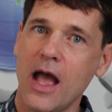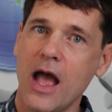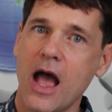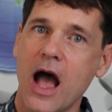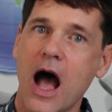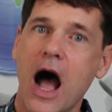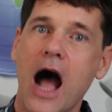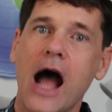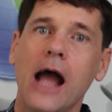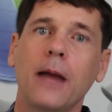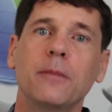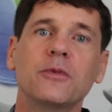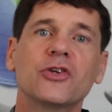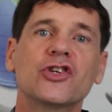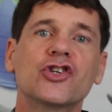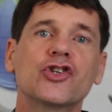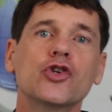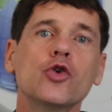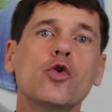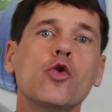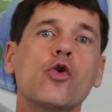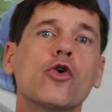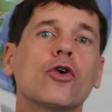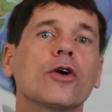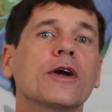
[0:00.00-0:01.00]
I'm
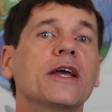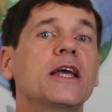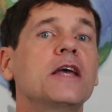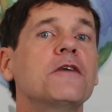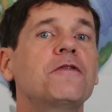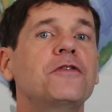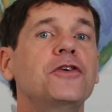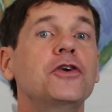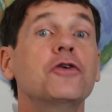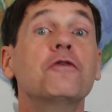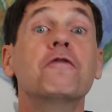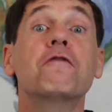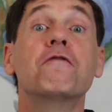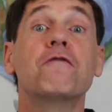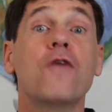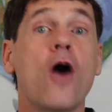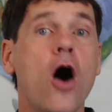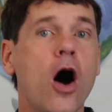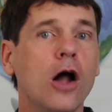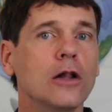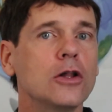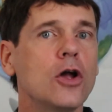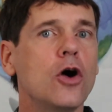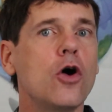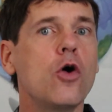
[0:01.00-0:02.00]
sure if you
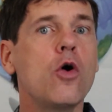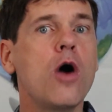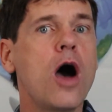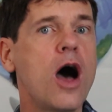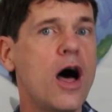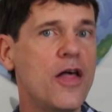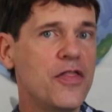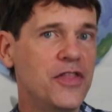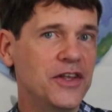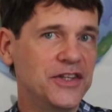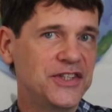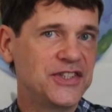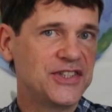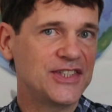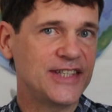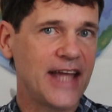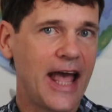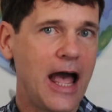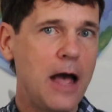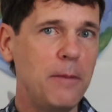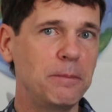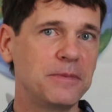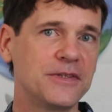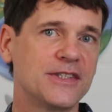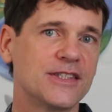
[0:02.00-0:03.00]
follow the
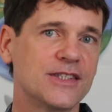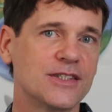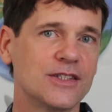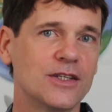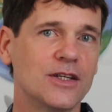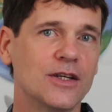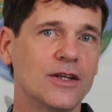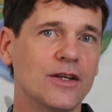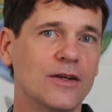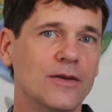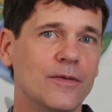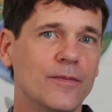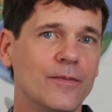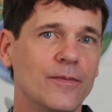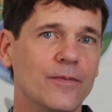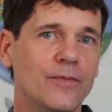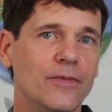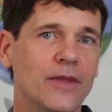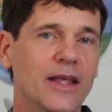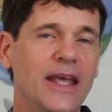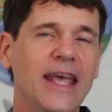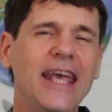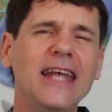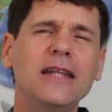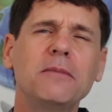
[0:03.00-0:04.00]
steps,
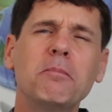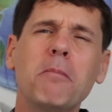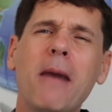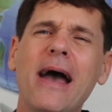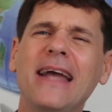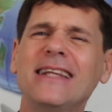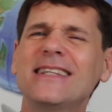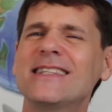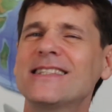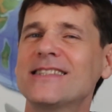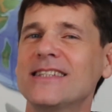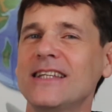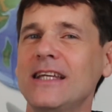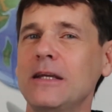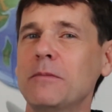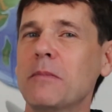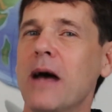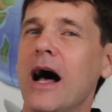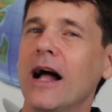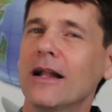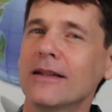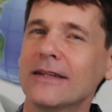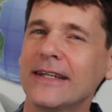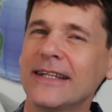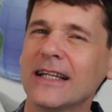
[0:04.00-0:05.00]
it might seem
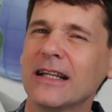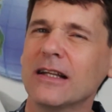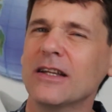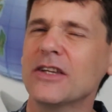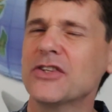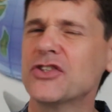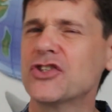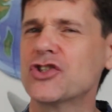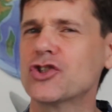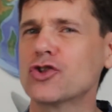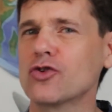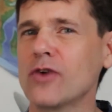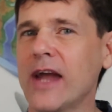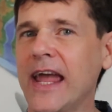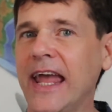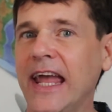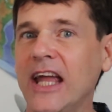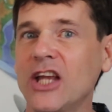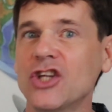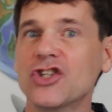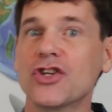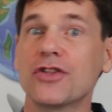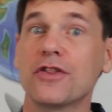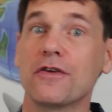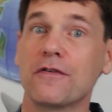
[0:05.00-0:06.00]
a little
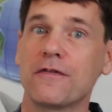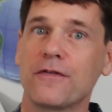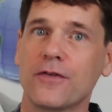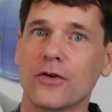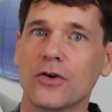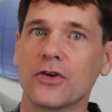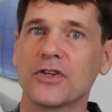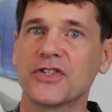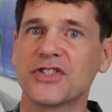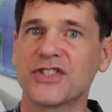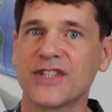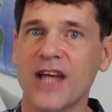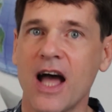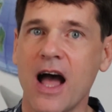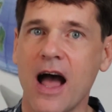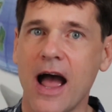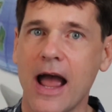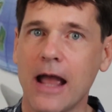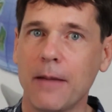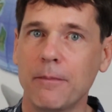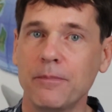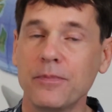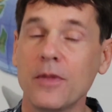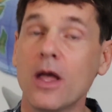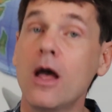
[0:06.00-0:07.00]
strange the first
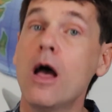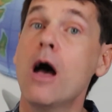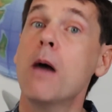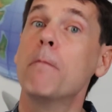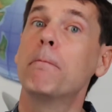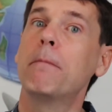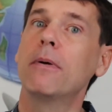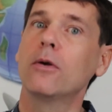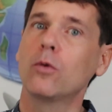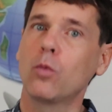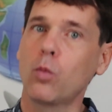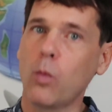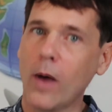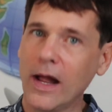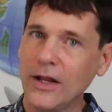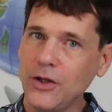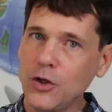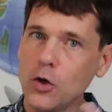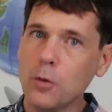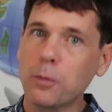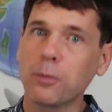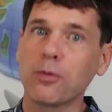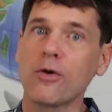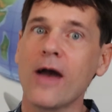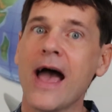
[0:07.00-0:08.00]
time, but when
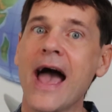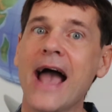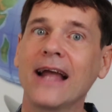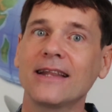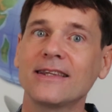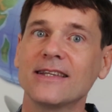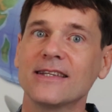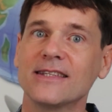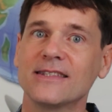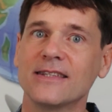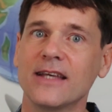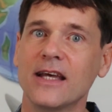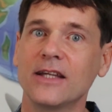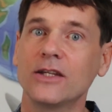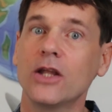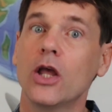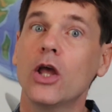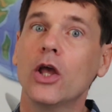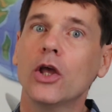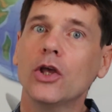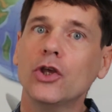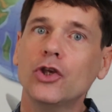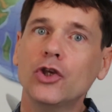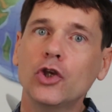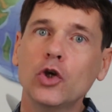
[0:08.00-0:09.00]
you practice it,
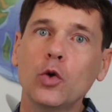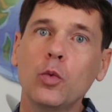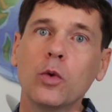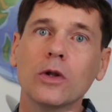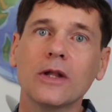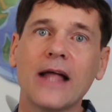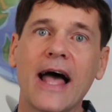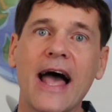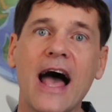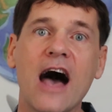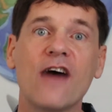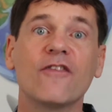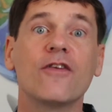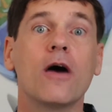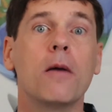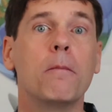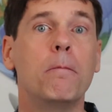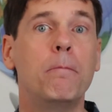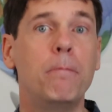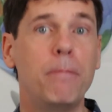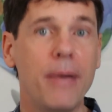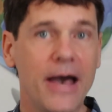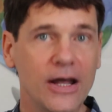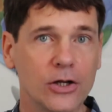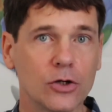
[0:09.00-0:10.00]
you will have
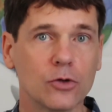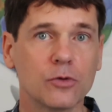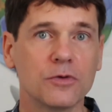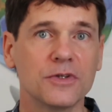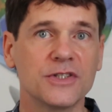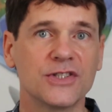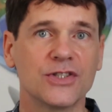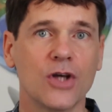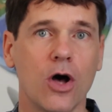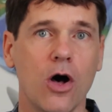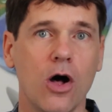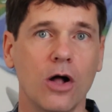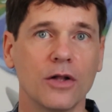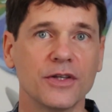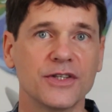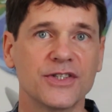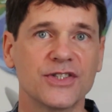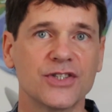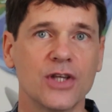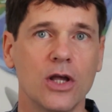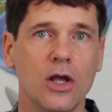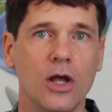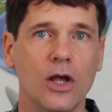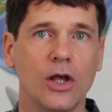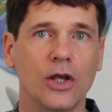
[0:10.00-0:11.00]
better
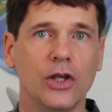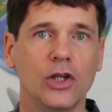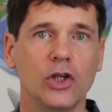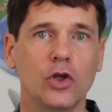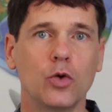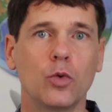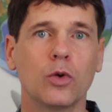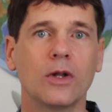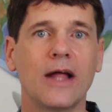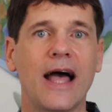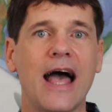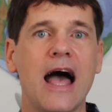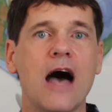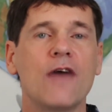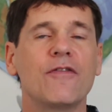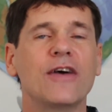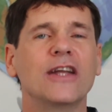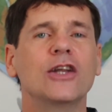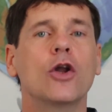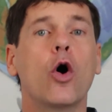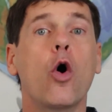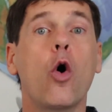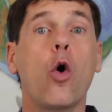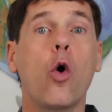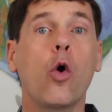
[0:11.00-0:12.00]
results. You will have
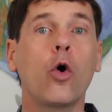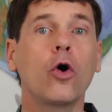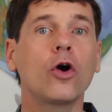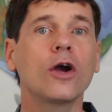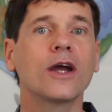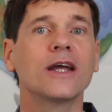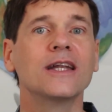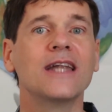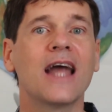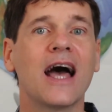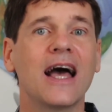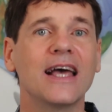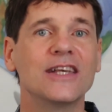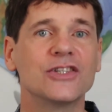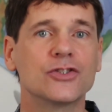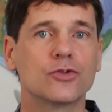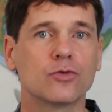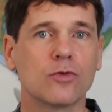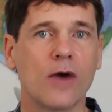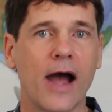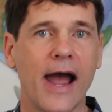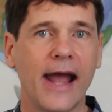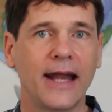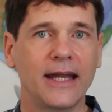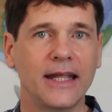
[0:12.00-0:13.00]
an organized
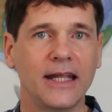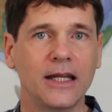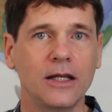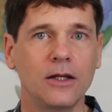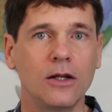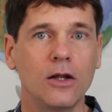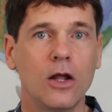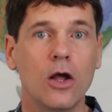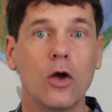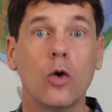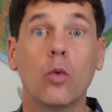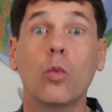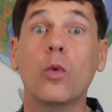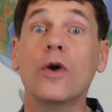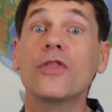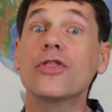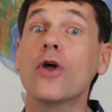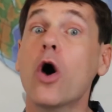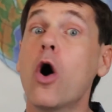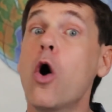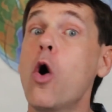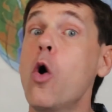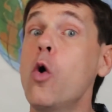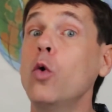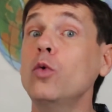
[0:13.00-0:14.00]
writing with
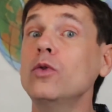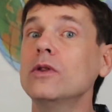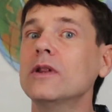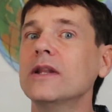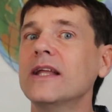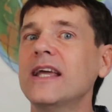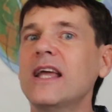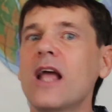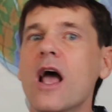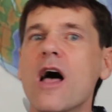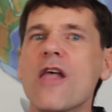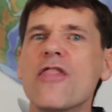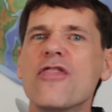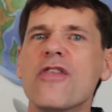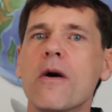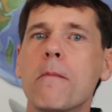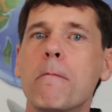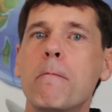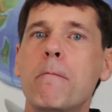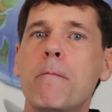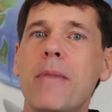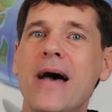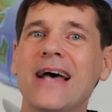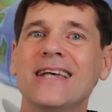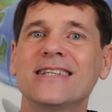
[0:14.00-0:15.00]
only the
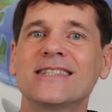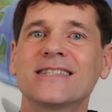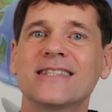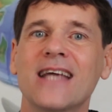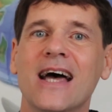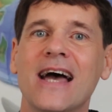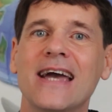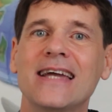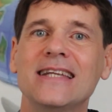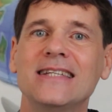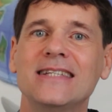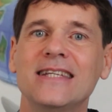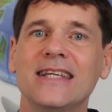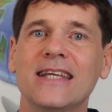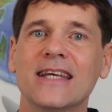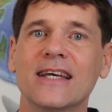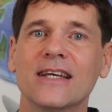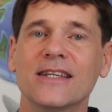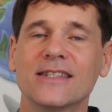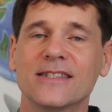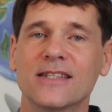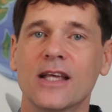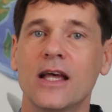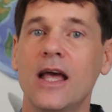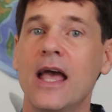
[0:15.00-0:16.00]
best
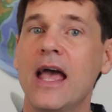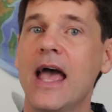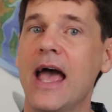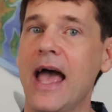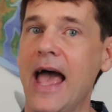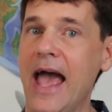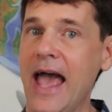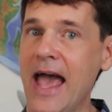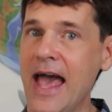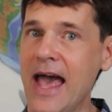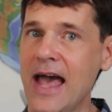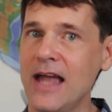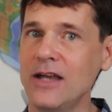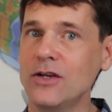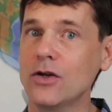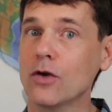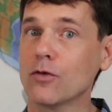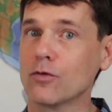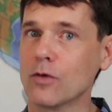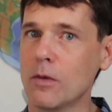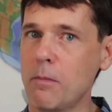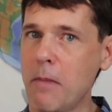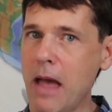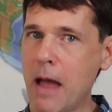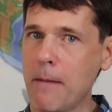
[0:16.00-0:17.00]
ideas. And
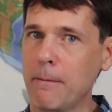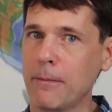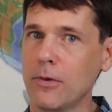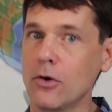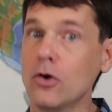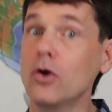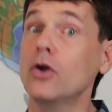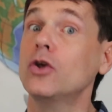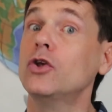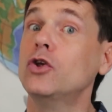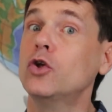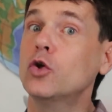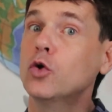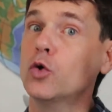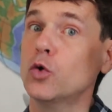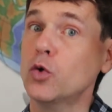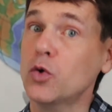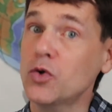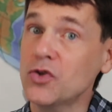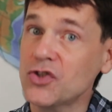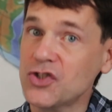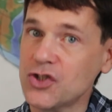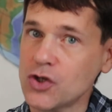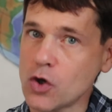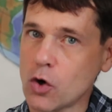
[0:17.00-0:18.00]
remember,
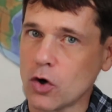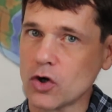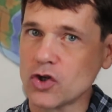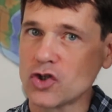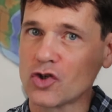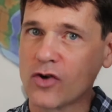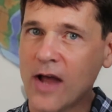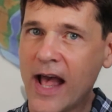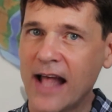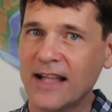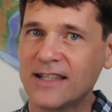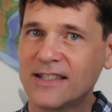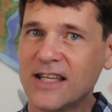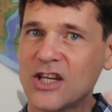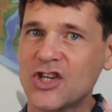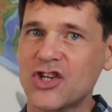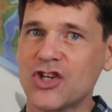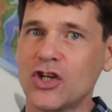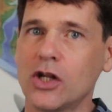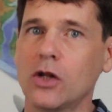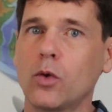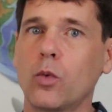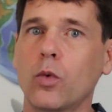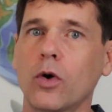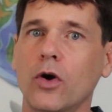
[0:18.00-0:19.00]
use your
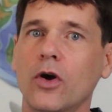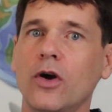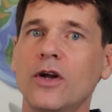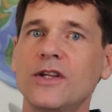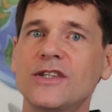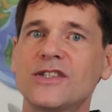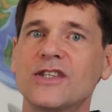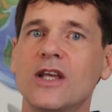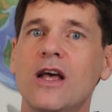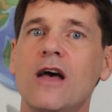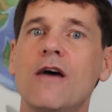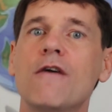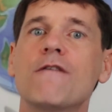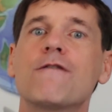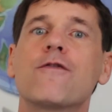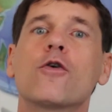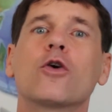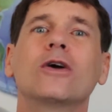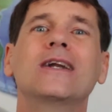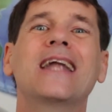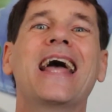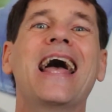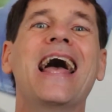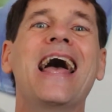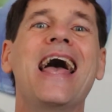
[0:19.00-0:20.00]
transitional words for
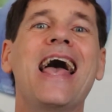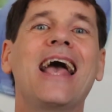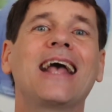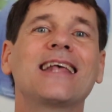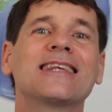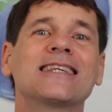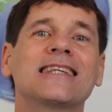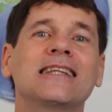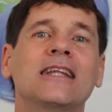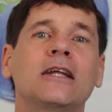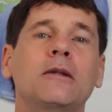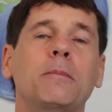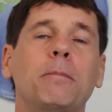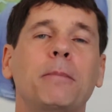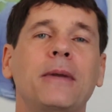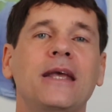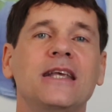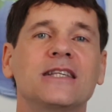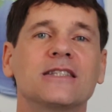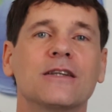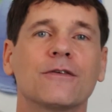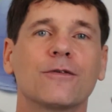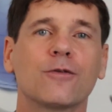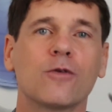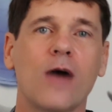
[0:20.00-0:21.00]
an excellent piece
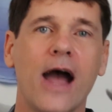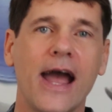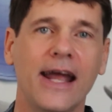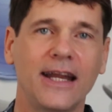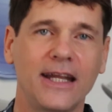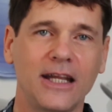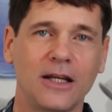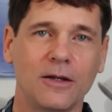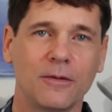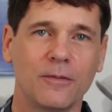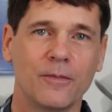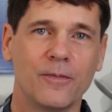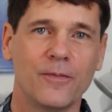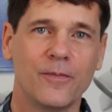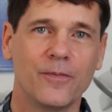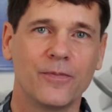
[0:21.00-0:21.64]
of writing.